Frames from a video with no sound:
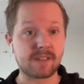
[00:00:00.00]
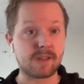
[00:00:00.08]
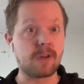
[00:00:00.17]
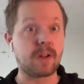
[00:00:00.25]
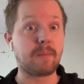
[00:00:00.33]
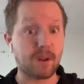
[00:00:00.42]

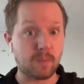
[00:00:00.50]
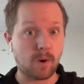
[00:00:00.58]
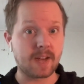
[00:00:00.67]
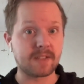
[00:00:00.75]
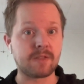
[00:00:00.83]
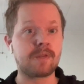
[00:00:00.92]
including
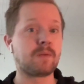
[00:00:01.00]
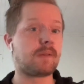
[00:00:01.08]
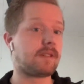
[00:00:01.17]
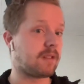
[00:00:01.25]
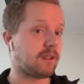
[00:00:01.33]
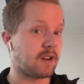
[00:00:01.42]
Budweiser, who's
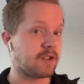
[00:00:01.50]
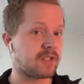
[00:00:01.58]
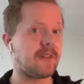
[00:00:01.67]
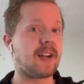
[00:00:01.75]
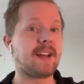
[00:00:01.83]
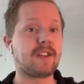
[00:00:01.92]
one of the
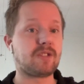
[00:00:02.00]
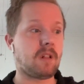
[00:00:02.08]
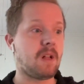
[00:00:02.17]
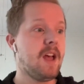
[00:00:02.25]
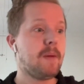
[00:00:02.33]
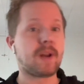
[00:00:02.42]
largest
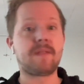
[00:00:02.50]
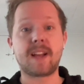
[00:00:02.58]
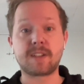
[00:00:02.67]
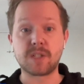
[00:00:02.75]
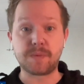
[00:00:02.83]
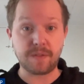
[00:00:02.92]
financial
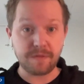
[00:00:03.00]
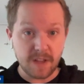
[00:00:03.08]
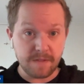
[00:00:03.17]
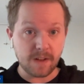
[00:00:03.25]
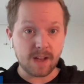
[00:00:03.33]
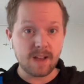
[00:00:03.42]
benefactors for
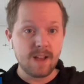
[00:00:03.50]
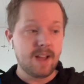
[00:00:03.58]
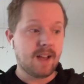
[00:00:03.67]
FIFA.